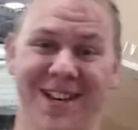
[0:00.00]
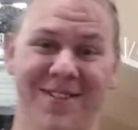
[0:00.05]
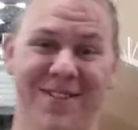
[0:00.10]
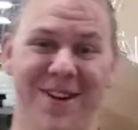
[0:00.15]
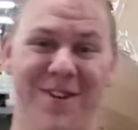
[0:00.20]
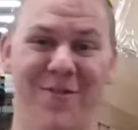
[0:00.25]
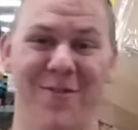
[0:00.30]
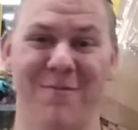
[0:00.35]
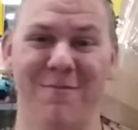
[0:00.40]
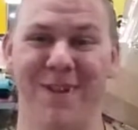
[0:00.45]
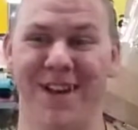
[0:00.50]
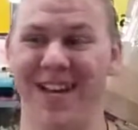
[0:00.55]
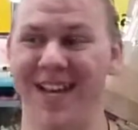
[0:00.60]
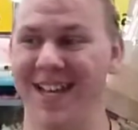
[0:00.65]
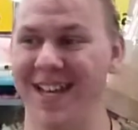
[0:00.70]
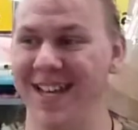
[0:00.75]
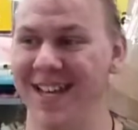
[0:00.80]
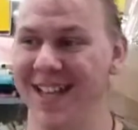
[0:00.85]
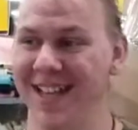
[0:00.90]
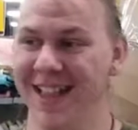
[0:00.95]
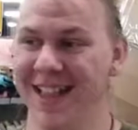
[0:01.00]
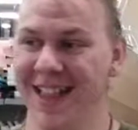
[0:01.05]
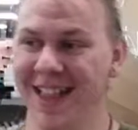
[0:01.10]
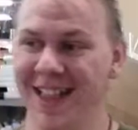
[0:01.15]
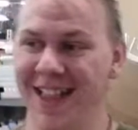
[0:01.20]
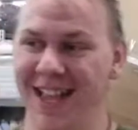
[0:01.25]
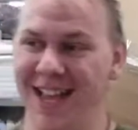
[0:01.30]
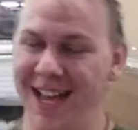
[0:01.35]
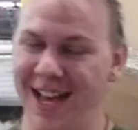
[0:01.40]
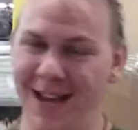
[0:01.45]
everybody,
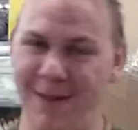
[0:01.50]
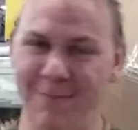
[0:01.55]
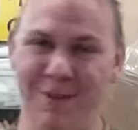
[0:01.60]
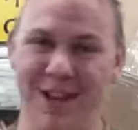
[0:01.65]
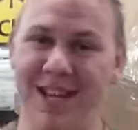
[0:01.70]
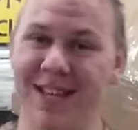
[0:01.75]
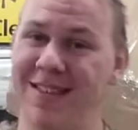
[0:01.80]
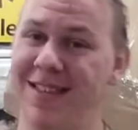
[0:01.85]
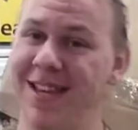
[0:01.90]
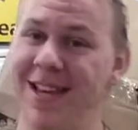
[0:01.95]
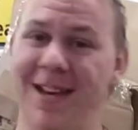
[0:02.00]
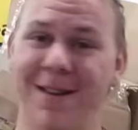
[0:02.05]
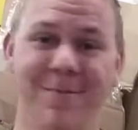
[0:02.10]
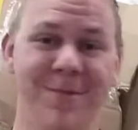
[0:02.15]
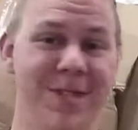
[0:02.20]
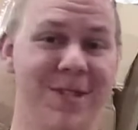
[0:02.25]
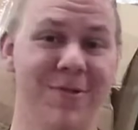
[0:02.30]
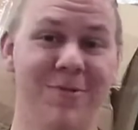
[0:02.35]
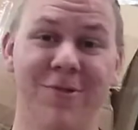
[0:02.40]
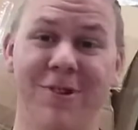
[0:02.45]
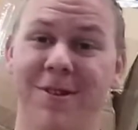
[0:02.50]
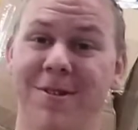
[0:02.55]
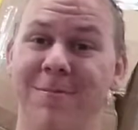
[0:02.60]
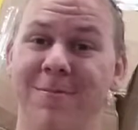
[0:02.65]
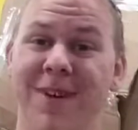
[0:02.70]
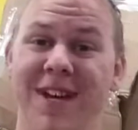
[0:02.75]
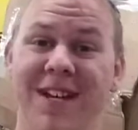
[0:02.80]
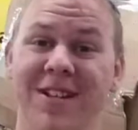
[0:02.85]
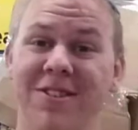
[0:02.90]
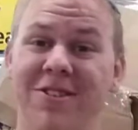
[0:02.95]
I'm Nathan Adams and welcome
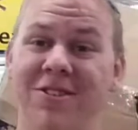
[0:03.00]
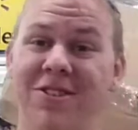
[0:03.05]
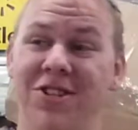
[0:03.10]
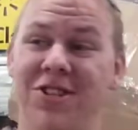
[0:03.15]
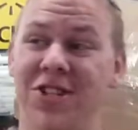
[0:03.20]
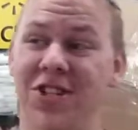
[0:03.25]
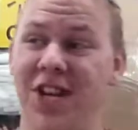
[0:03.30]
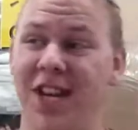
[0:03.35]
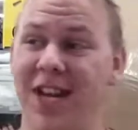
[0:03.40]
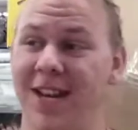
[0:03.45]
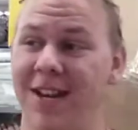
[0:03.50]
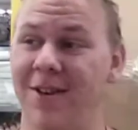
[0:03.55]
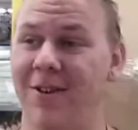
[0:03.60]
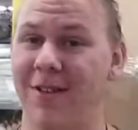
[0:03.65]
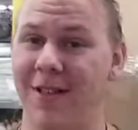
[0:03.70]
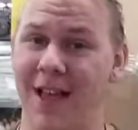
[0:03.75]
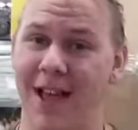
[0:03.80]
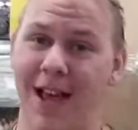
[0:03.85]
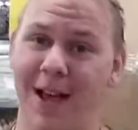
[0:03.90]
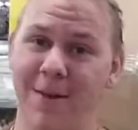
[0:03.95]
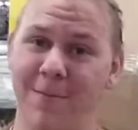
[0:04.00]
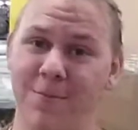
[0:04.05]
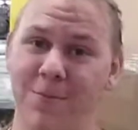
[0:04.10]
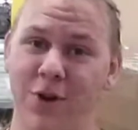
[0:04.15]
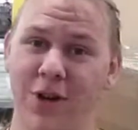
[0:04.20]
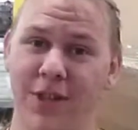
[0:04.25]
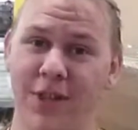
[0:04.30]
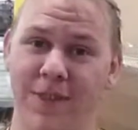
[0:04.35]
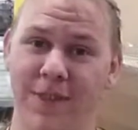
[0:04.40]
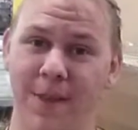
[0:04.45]
back to the channel. I'm
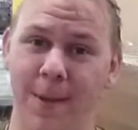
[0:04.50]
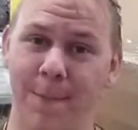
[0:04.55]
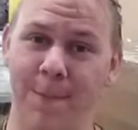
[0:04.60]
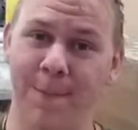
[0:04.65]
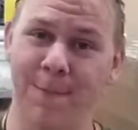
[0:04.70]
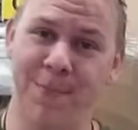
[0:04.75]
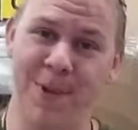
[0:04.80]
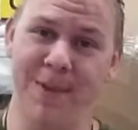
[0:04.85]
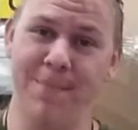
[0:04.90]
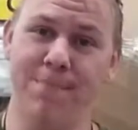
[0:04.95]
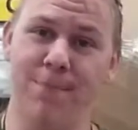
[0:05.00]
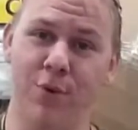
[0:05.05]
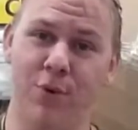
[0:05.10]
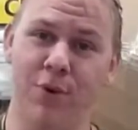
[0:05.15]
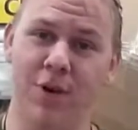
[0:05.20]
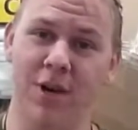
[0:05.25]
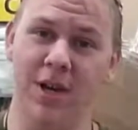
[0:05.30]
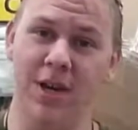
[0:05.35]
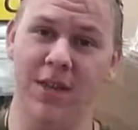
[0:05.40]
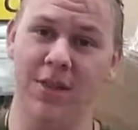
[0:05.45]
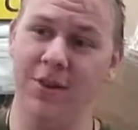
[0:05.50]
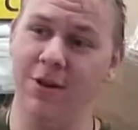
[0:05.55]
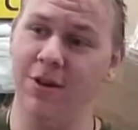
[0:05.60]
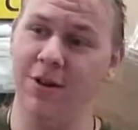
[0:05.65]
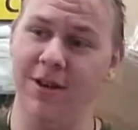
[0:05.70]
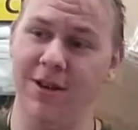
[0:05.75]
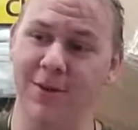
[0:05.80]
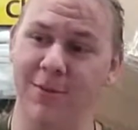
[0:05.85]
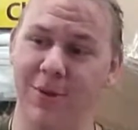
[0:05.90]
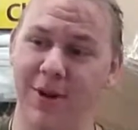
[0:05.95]
with the bitboy Boy
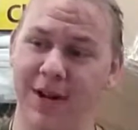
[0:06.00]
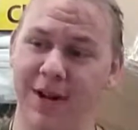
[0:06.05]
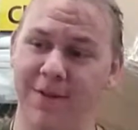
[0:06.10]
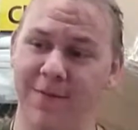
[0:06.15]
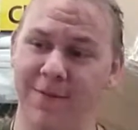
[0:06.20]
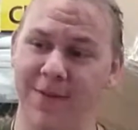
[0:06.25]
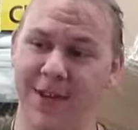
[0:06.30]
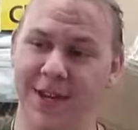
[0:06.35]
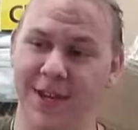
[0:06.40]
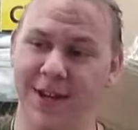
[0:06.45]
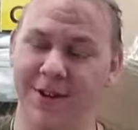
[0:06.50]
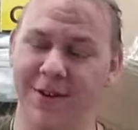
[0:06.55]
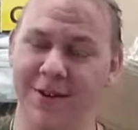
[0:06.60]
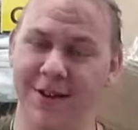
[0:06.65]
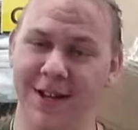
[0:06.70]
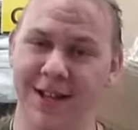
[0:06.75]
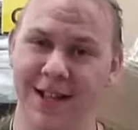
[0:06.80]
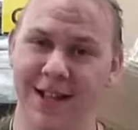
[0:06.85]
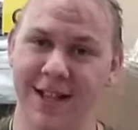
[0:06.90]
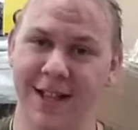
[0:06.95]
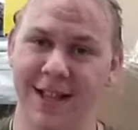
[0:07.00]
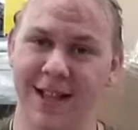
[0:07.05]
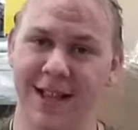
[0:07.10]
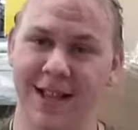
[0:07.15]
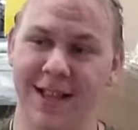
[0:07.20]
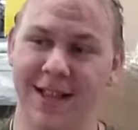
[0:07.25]
3012 here. No,